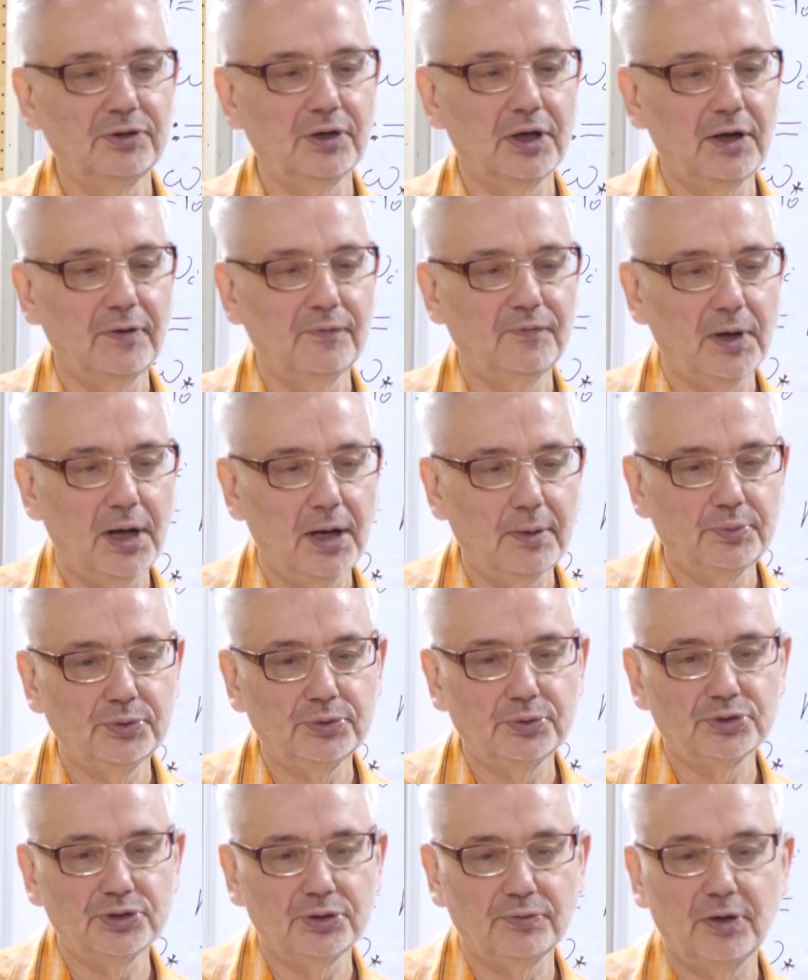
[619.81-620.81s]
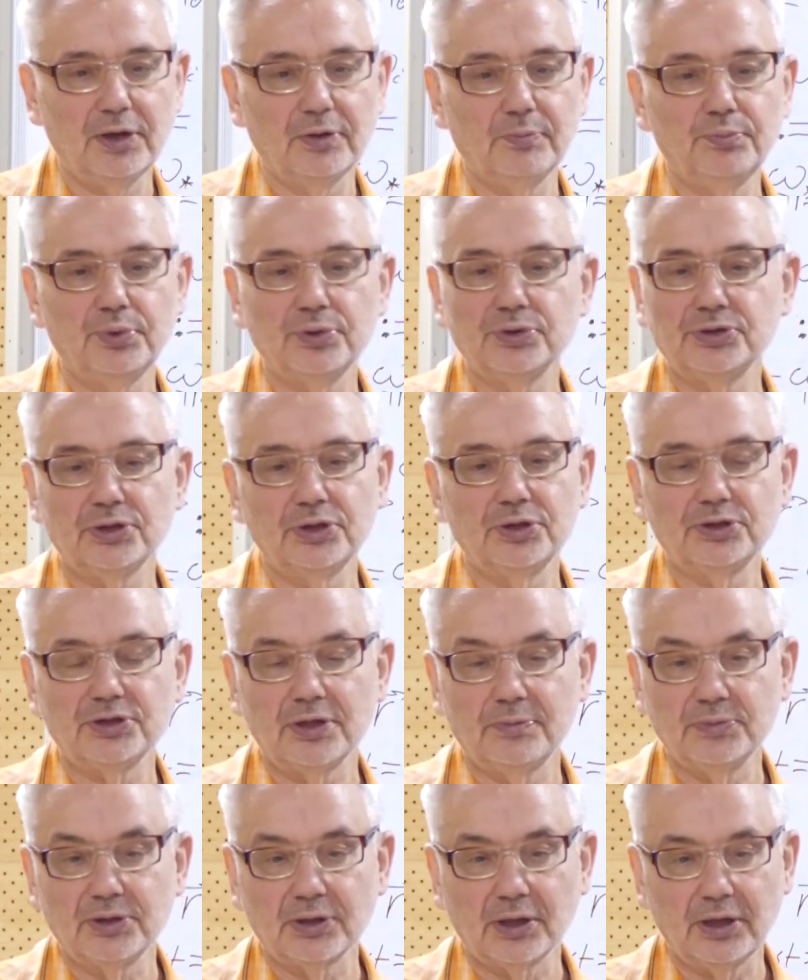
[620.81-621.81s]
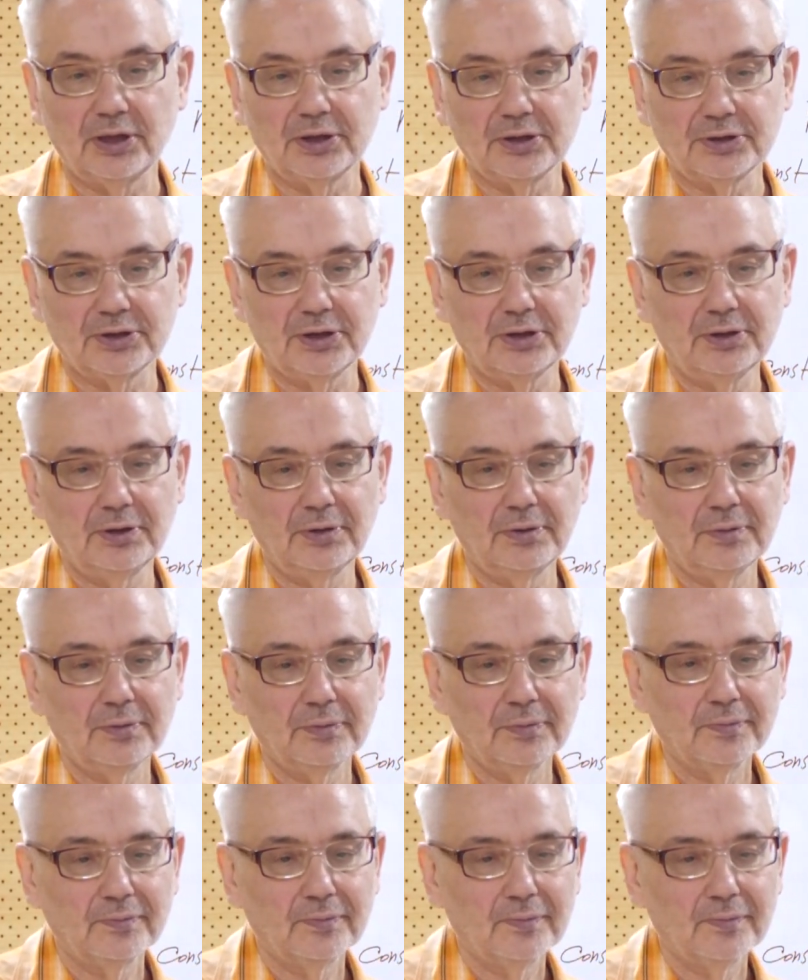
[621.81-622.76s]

even up to the 1%, something like that.